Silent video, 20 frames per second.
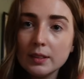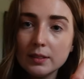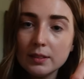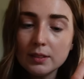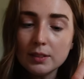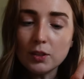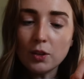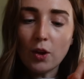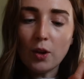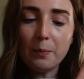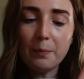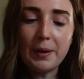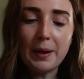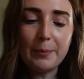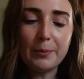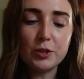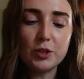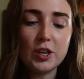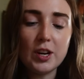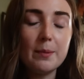Salt and
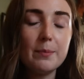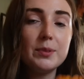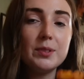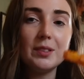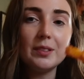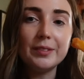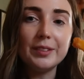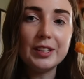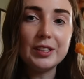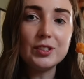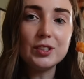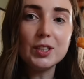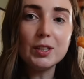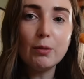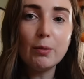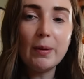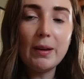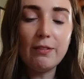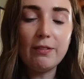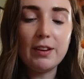pepper chips. These are
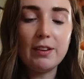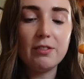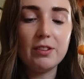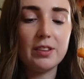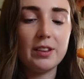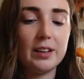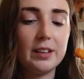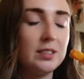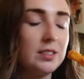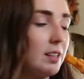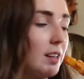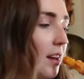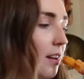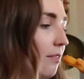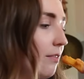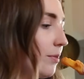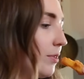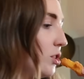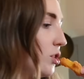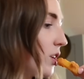some of my favourite things to get
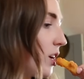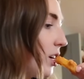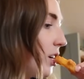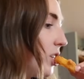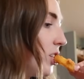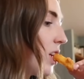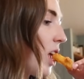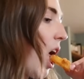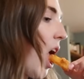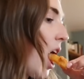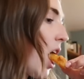from the Chinese.